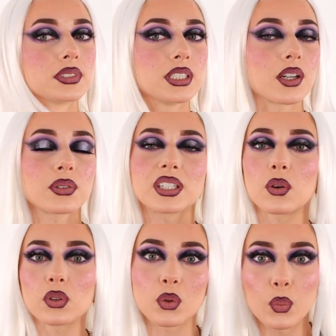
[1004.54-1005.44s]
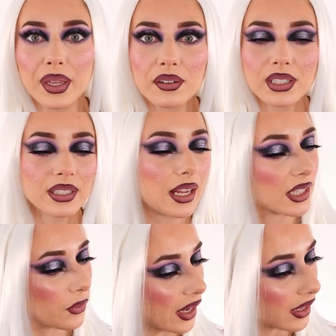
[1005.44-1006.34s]
you know, they don't look weird in
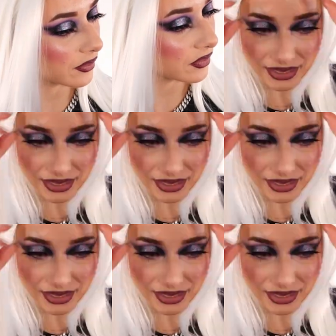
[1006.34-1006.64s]
any way.